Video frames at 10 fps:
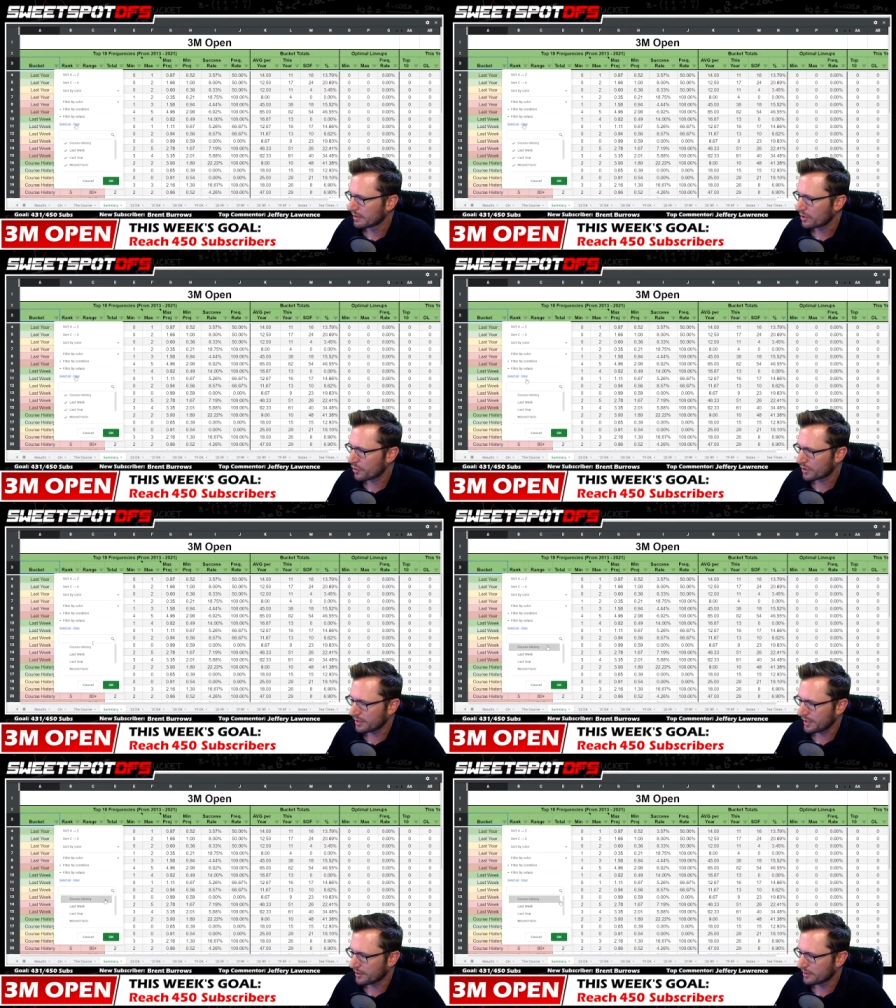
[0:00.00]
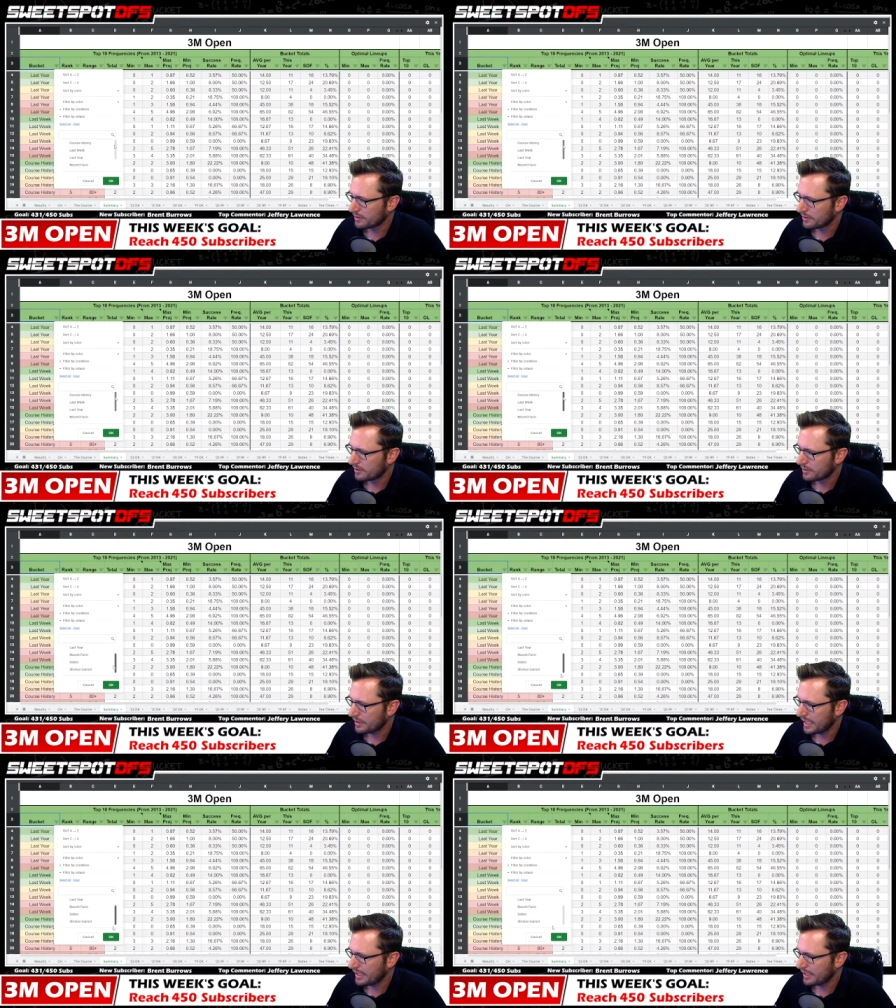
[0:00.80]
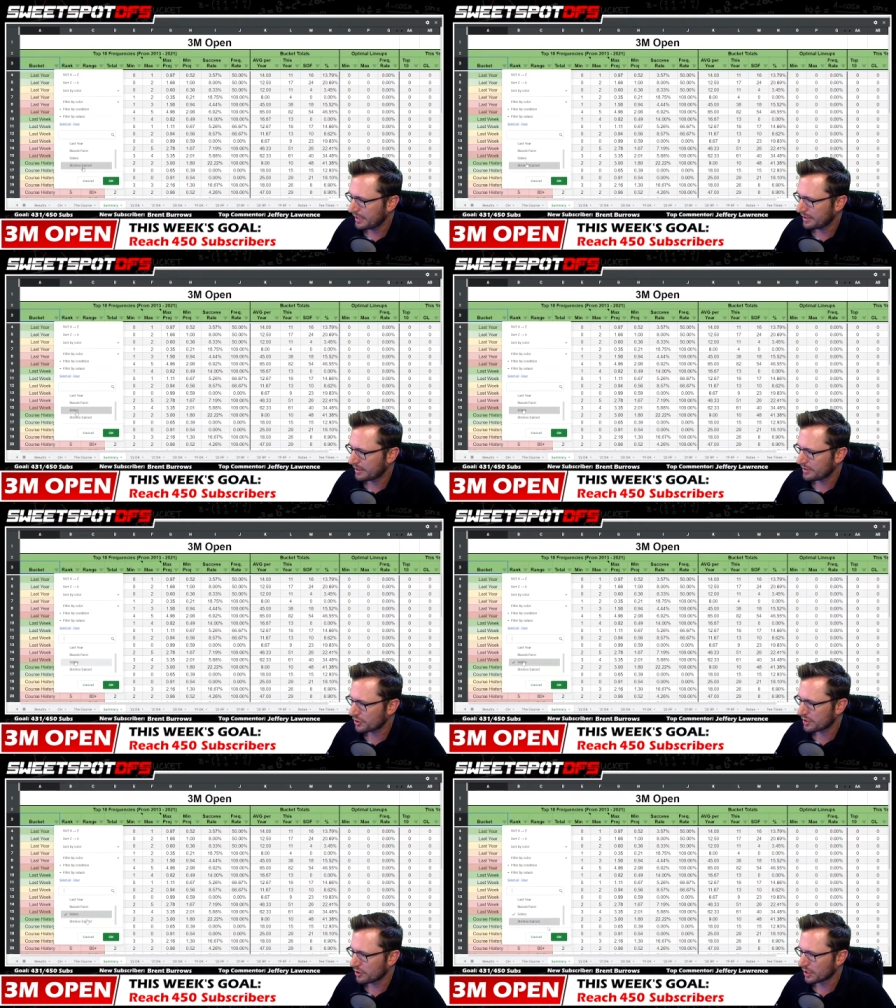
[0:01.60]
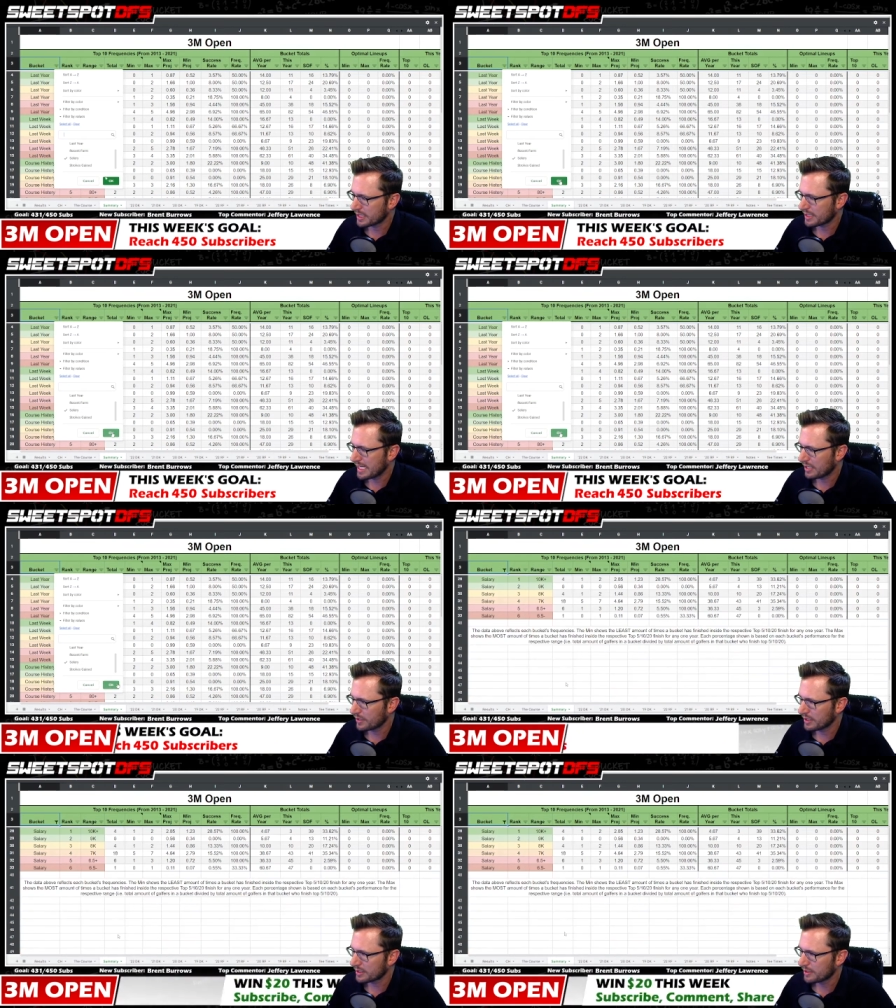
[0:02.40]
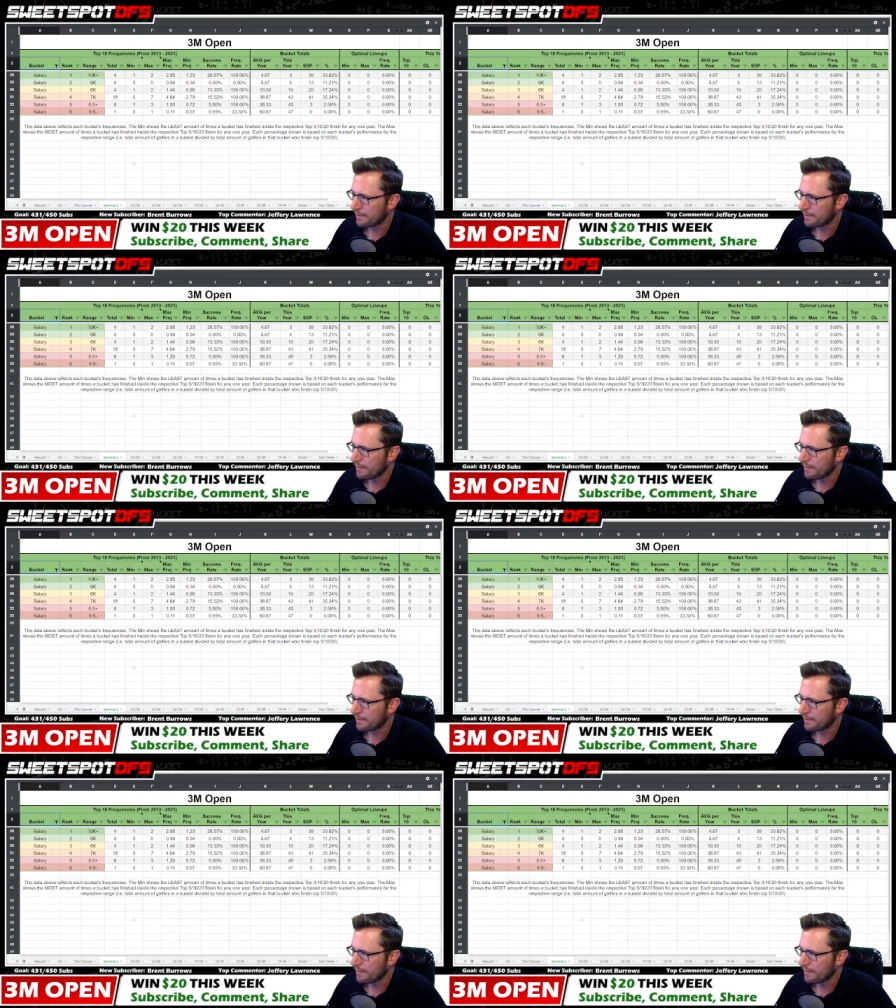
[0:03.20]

go to clear, and let's just look at the salaries.